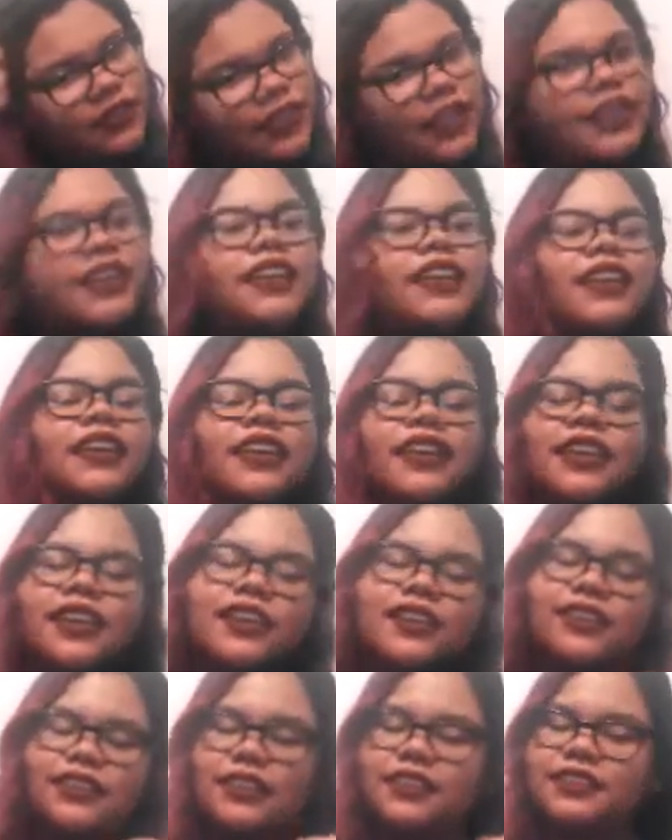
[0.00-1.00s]
3
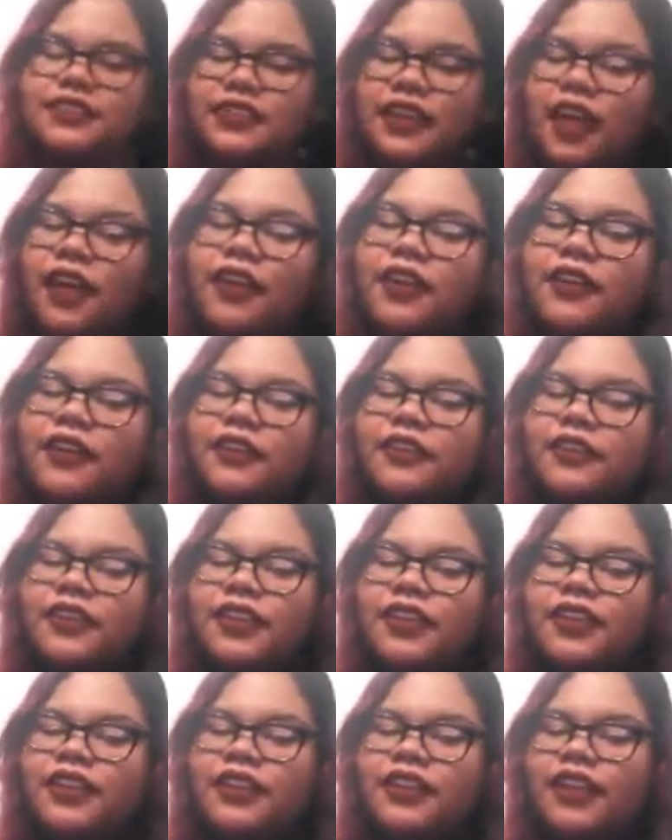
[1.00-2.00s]
is a
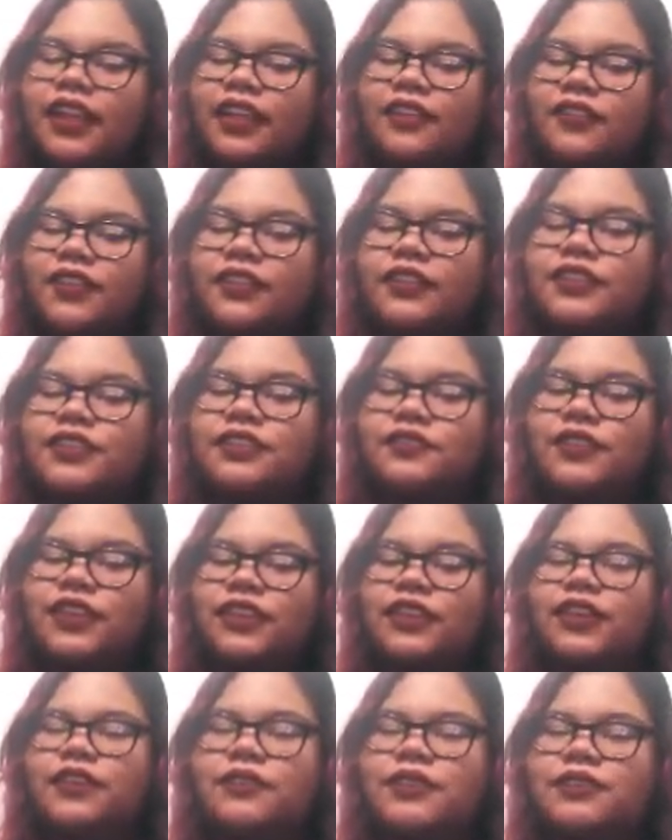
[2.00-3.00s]
song that I feel is
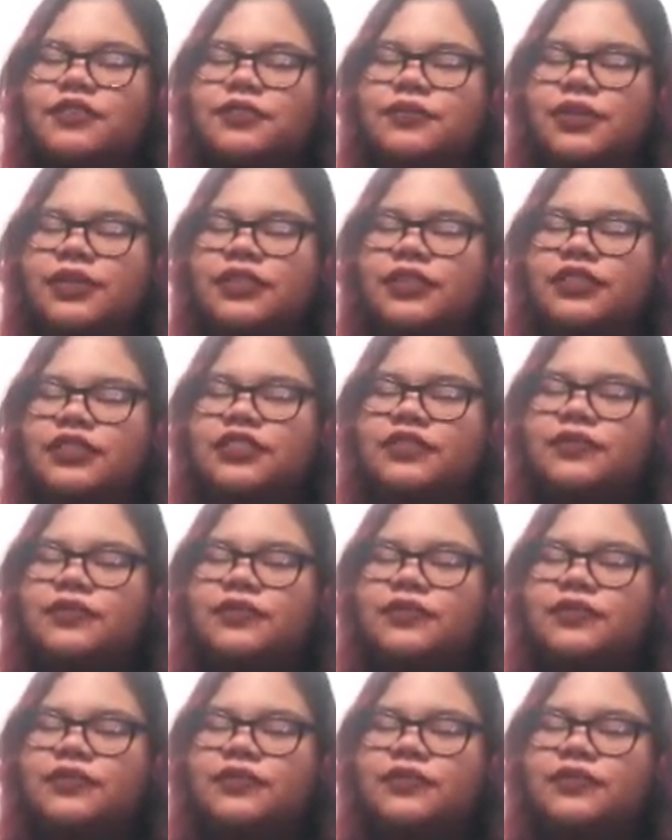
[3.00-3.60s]
very, what's the word?